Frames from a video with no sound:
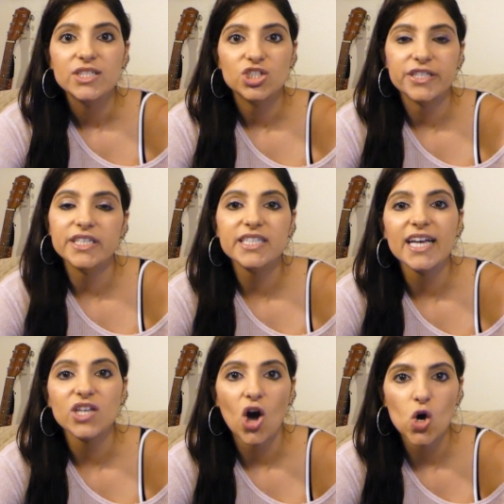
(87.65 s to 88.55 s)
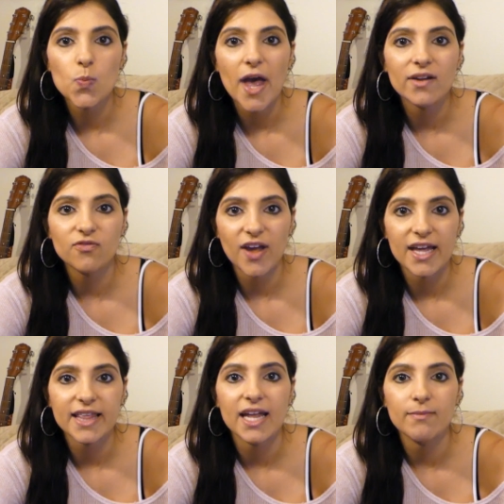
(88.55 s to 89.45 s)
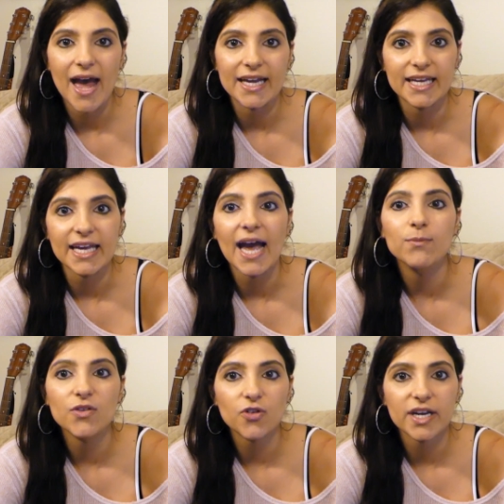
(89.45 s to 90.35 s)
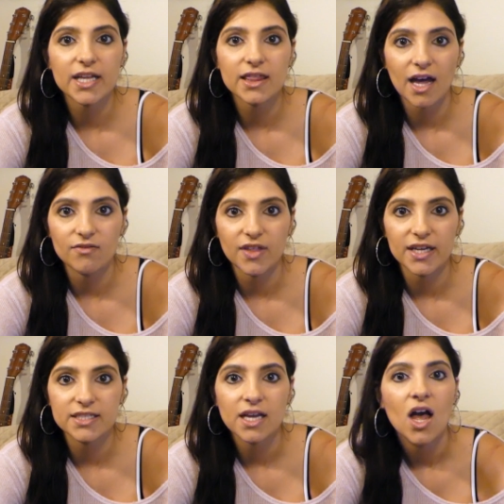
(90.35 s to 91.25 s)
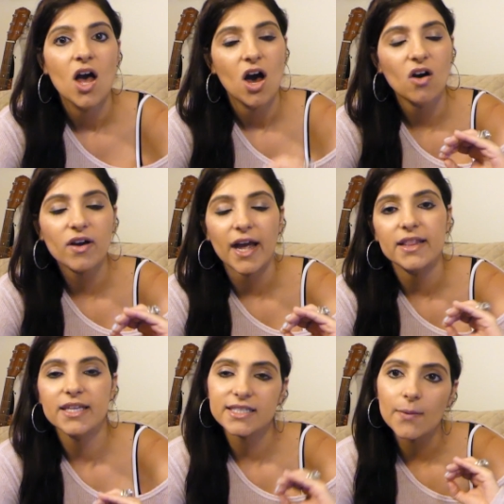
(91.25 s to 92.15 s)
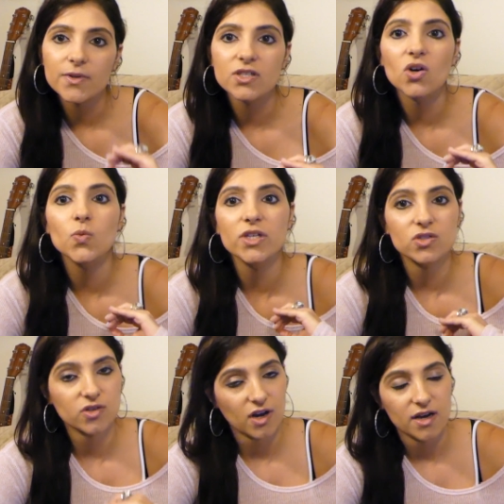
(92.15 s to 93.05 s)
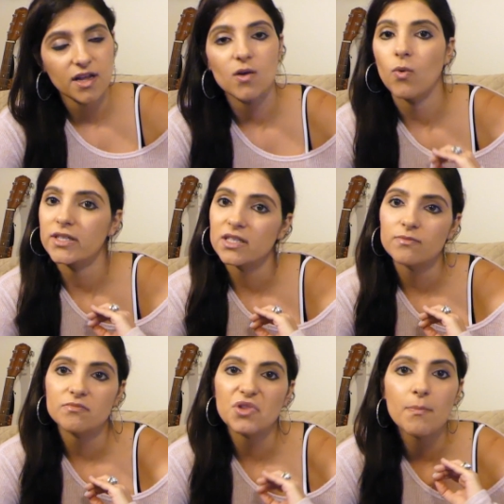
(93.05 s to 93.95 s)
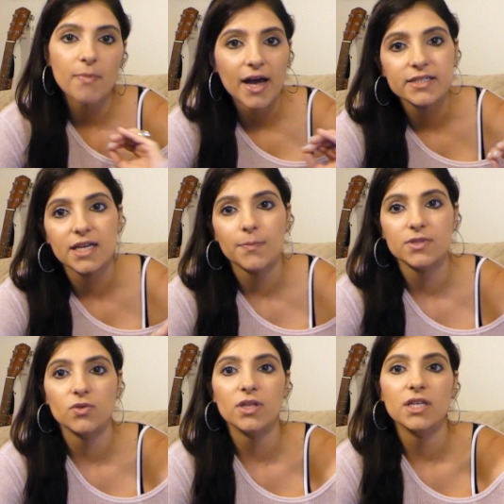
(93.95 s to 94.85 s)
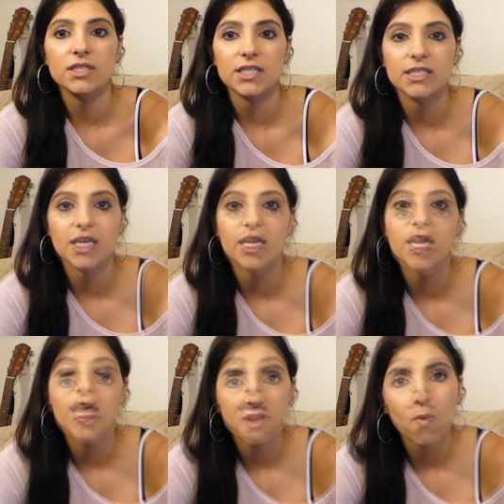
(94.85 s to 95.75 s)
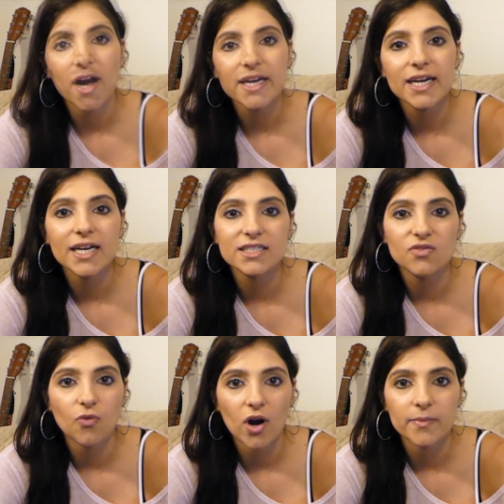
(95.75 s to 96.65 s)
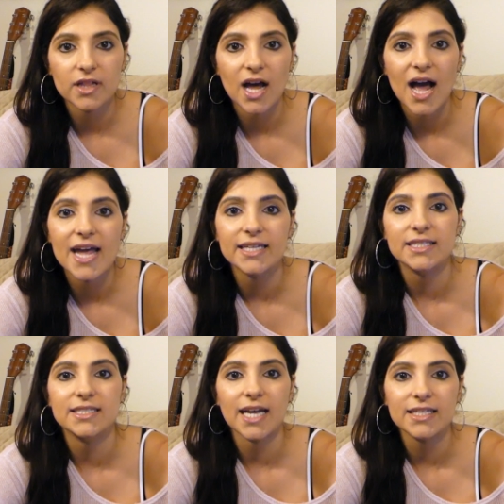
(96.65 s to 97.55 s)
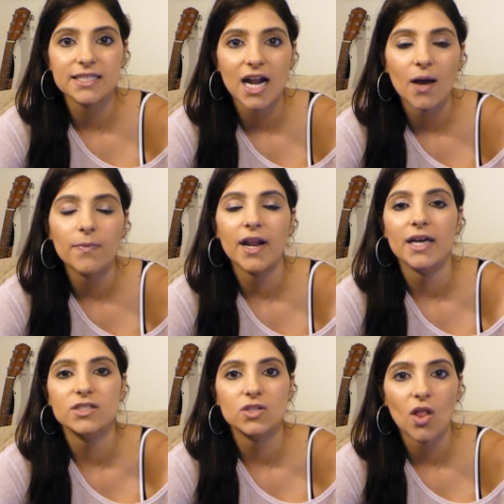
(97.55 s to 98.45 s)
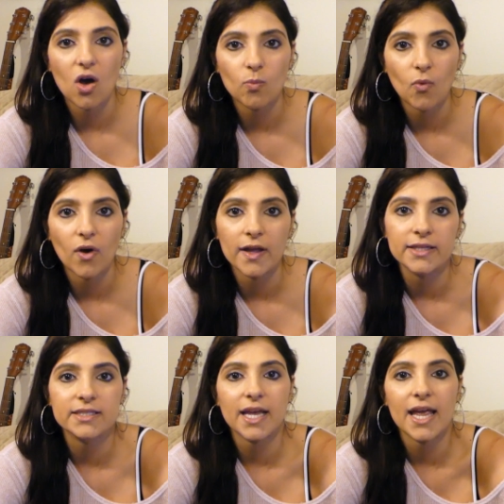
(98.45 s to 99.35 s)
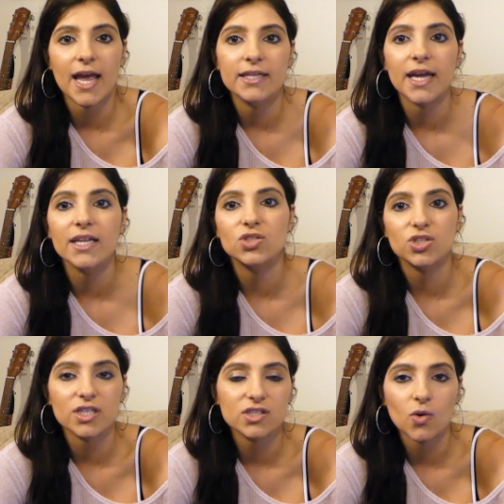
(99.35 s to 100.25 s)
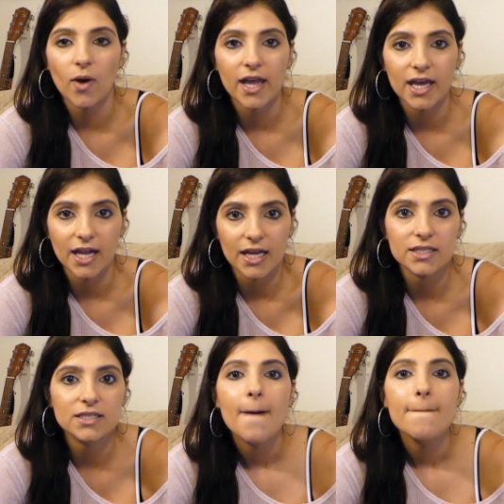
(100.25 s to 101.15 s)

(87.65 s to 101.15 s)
Jesus has hope and faith in Maggie, and we friggin' love this. Okay, this episode was good. It wasn't the best episode of the season. The Walking Dead has a formula, it sets it up, it has slow points, and it's just the way it is.